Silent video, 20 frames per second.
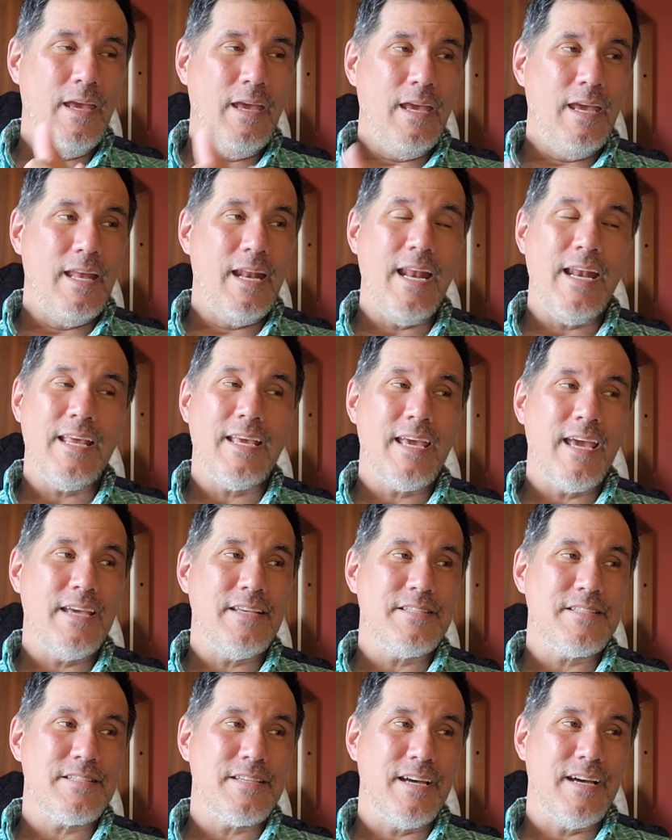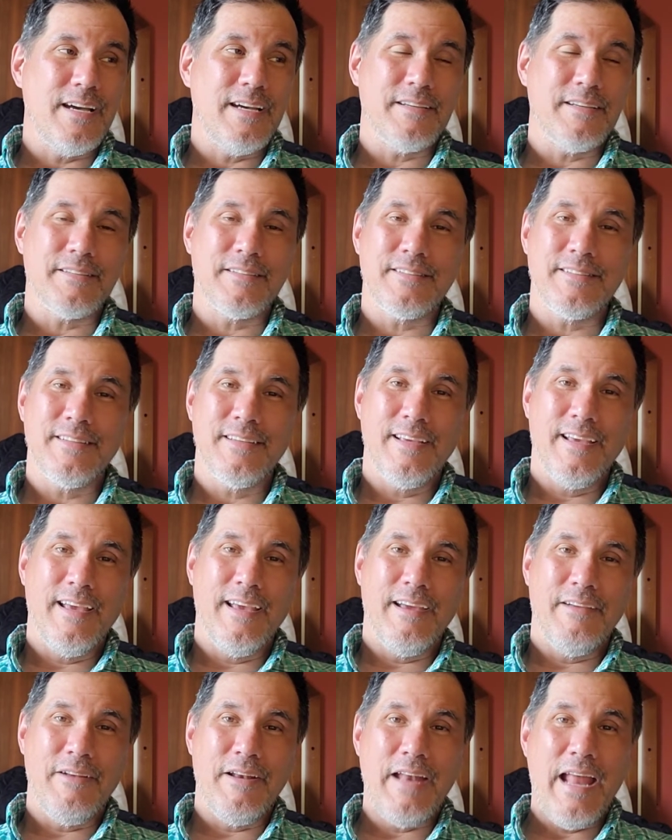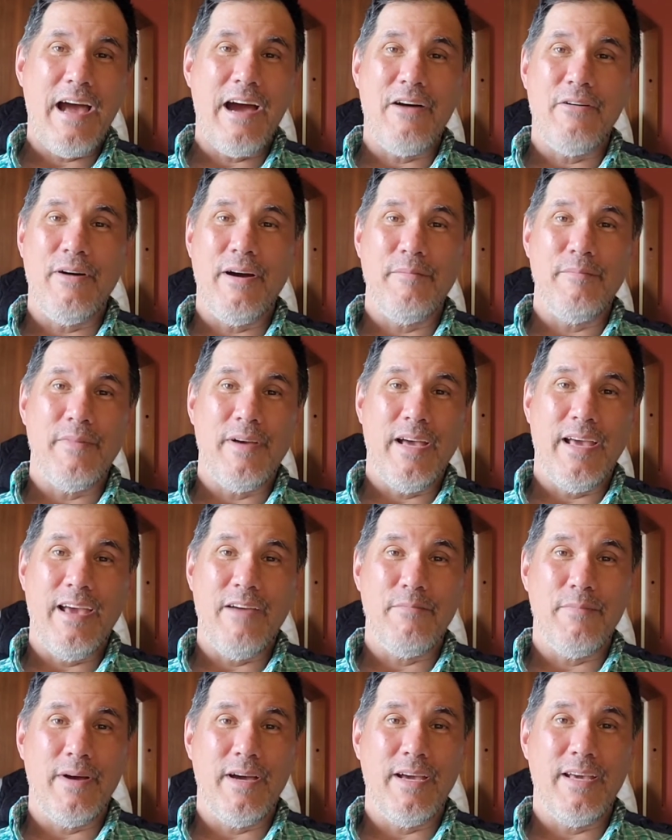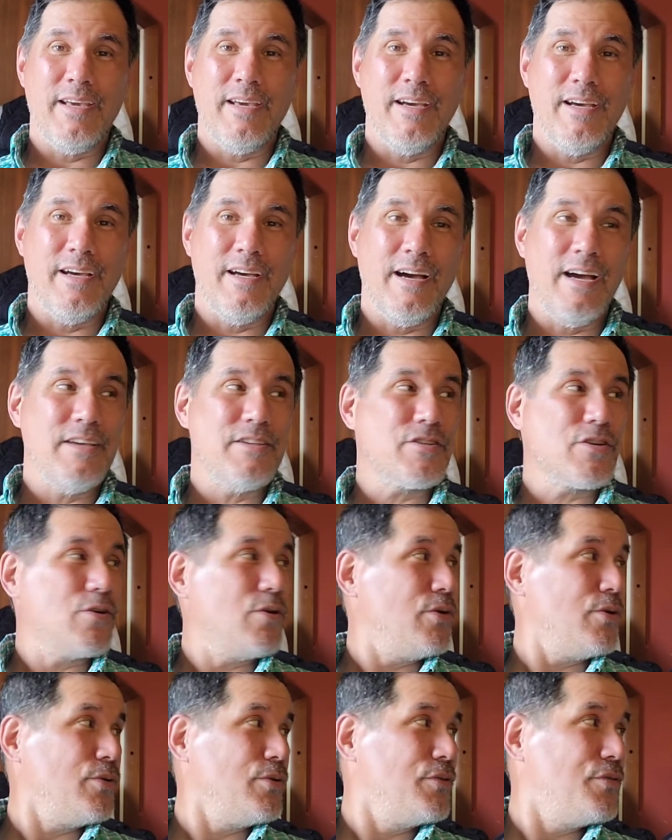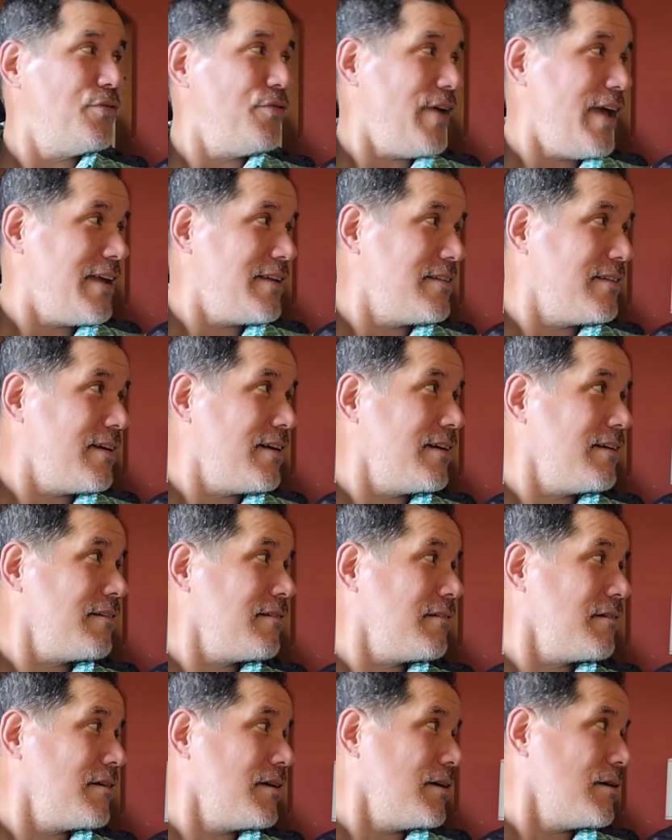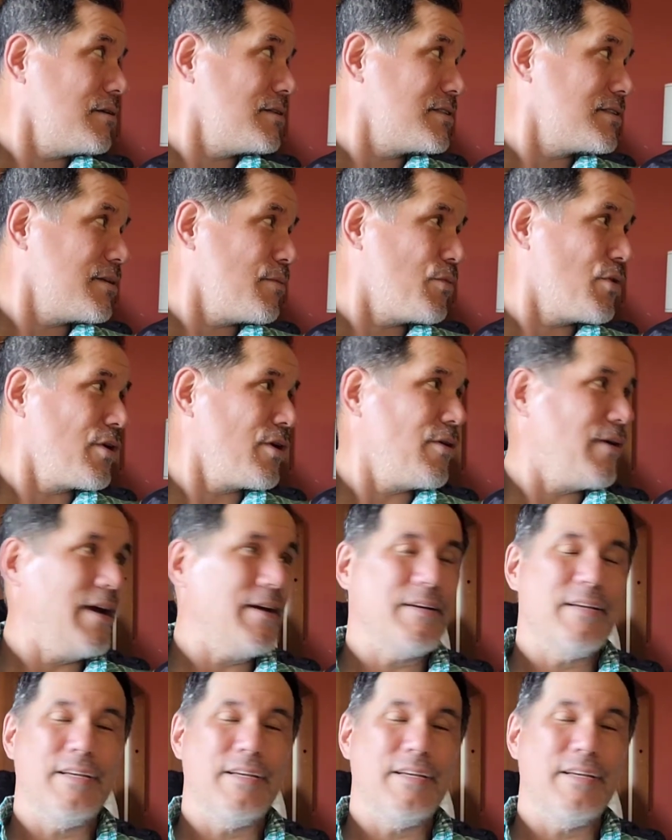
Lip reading: In any case, now I have my ice cold Fanta somewhere around